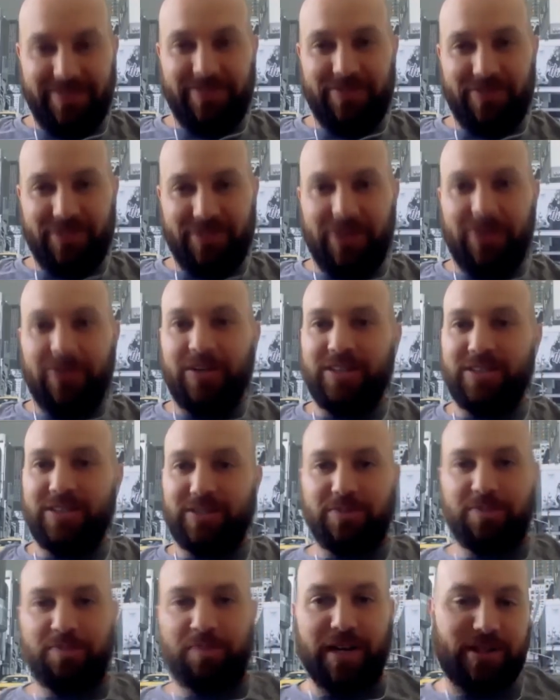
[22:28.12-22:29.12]
Well, he's the
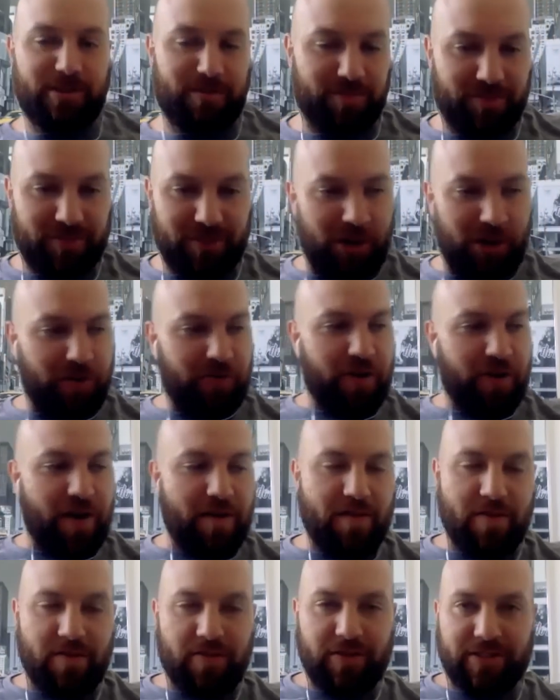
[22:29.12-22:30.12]
best golfer I've
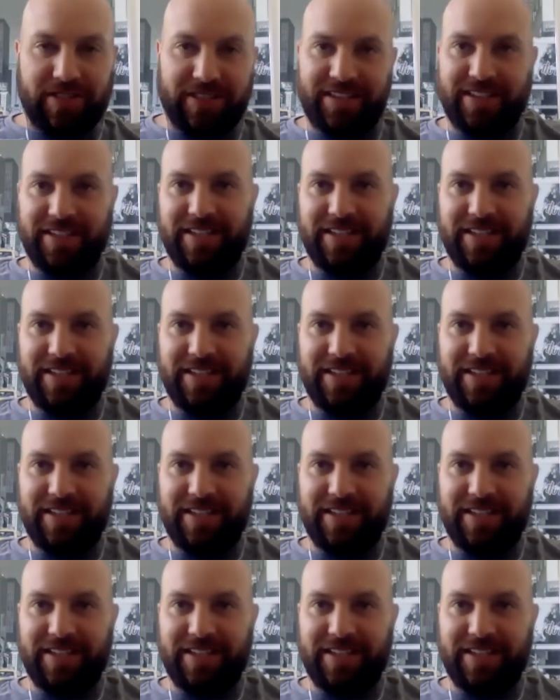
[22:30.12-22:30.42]
ever seen.